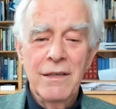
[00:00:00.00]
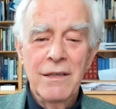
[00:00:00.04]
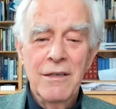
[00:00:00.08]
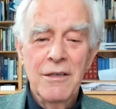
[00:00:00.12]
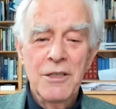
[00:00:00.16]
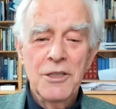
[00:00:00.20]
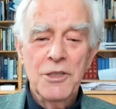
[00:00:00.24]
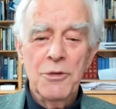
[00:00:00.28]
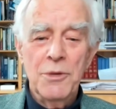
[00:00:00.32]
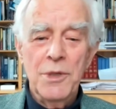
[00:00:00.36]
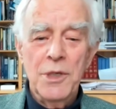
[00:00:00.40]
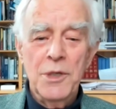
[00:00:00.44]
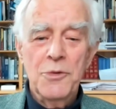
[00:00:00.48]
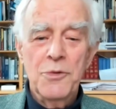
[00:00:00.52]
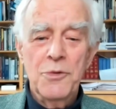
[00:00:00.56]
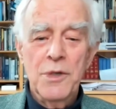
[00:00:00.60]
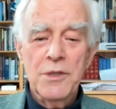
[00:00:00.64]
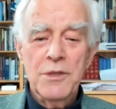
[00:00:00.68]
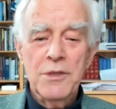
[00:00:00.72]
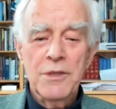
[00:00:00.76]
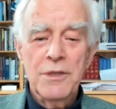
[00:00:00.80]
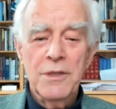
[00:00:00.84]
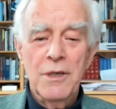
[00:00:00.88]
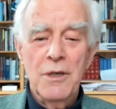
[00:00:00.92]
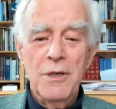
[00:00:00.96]
So it
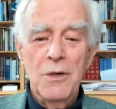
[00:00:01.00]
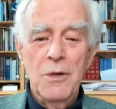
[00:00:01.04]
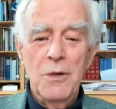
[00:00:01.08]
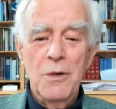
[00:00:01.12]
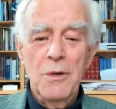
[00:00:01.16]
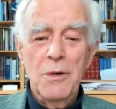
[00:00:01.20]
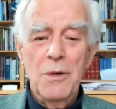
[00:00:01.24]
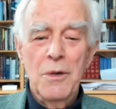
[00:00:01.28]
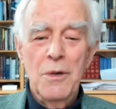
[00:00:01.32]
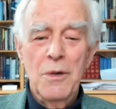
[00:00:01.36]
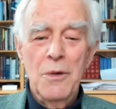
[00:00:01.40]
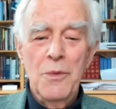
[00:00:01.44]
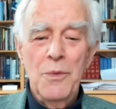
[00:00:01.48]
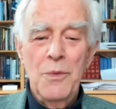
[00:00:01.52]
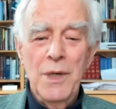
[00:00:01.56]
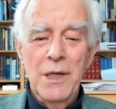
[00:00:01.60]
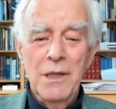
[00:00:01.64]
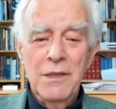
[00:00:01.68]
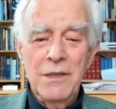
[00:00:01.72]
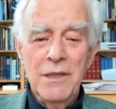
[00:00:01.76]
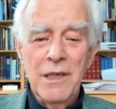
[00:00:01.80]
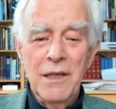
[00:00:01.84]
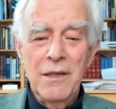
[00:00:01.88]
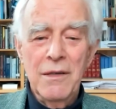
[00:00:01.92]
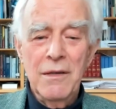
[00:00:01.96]
was a well
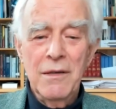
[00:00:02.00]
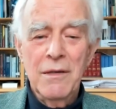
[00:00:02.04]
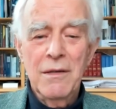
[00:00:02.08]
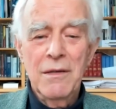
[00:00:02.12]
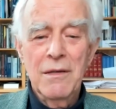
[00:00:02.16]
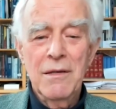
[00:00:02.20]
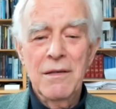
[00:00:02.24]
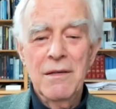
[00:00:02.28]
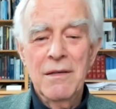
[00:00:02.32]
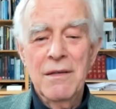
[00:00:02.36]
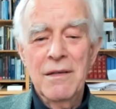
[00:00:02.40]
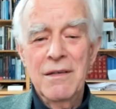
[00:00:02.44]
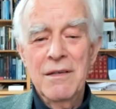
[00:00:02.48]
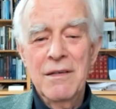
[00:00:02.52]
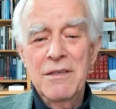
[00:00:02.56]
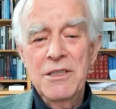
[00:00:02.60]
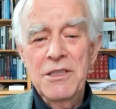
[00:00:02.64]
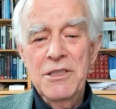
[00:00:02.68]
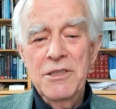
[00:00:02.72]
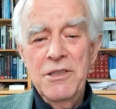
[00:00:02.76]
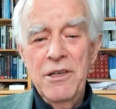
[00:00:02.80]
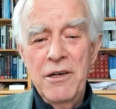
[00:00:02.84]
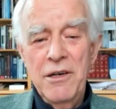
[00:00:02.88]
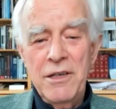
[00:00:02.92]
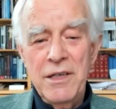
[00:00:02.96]
done
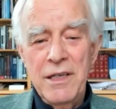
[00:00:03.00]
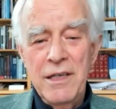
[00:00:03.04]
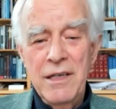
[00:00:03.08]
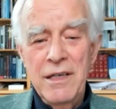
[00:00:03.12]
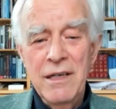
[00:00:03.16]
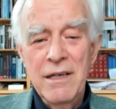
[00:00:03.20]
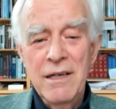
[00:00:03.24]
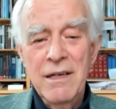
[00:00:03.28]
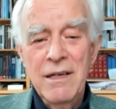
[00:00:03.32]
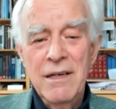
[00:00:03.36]
study